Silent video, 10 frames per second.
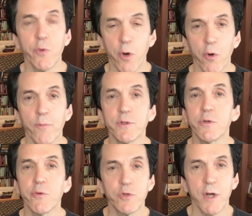new homes
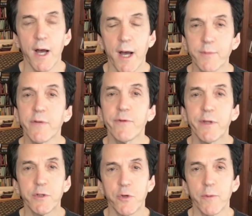and new jobs
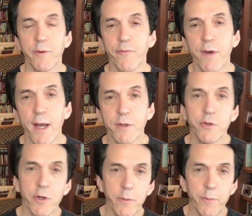everything's going to be fine
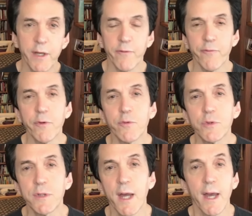because they're going to be
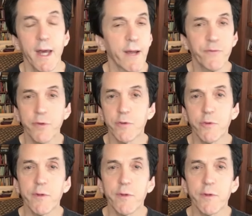confused and after you